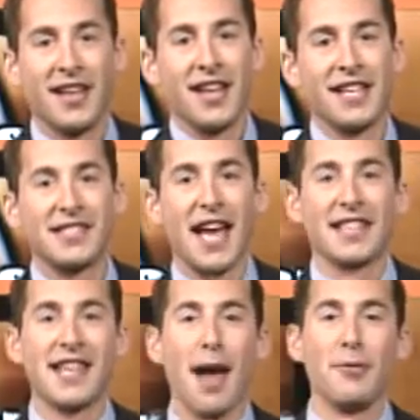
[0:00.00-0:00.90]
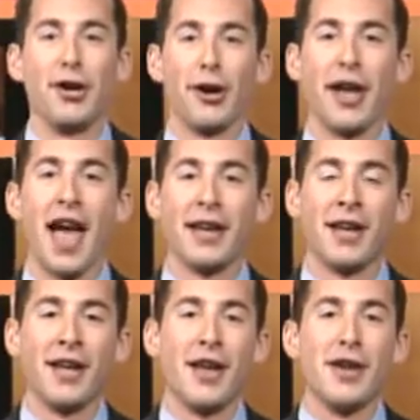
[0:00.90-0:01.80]
It's that time of the year again.
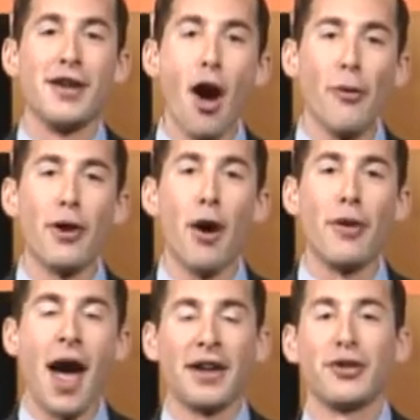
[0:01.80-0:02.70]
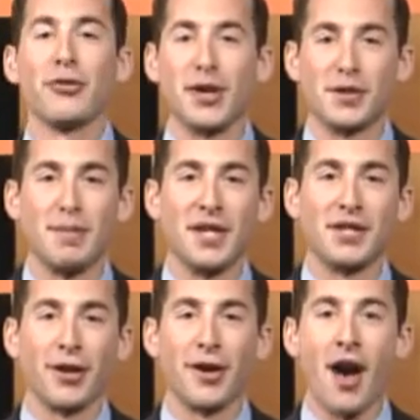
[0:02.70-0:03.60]
No, not Christmas
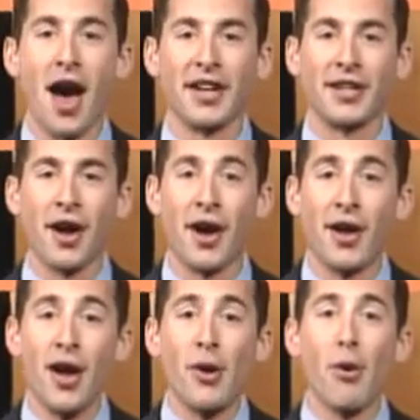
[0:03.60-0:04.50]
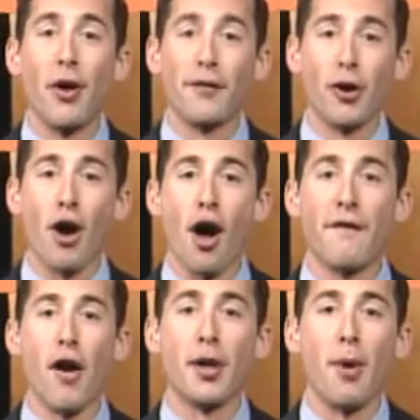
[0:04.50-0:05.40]
or Hanukkah. Well, if you're a
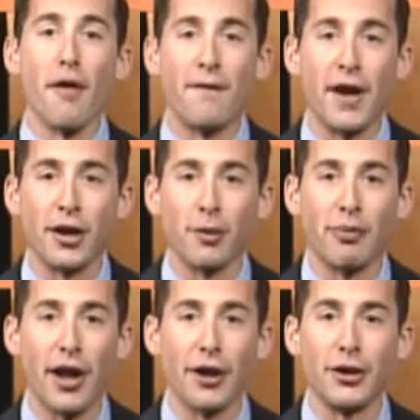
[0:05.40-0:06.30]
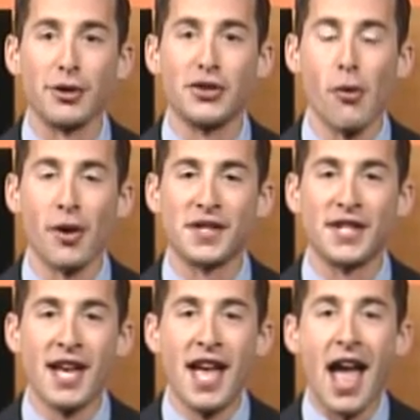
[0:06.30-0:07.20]
volleyball fan or player here in
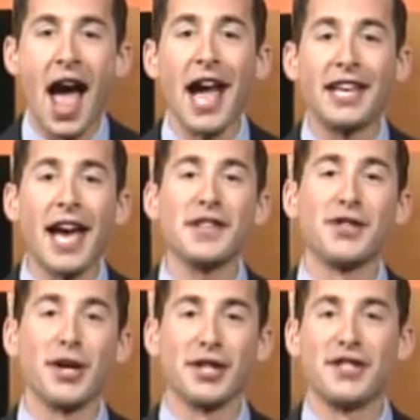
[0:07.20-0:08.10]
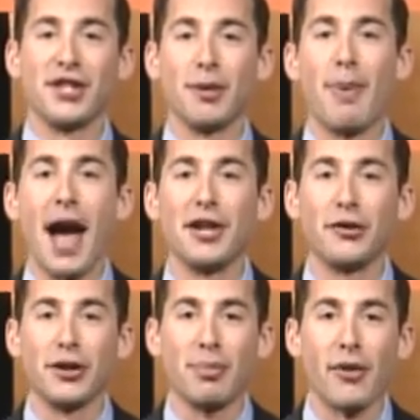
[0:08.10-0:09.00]
Torrance, I guess you could consider Pioneer
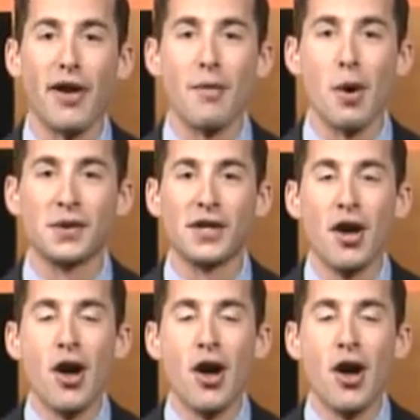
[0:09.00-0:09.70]
League play the most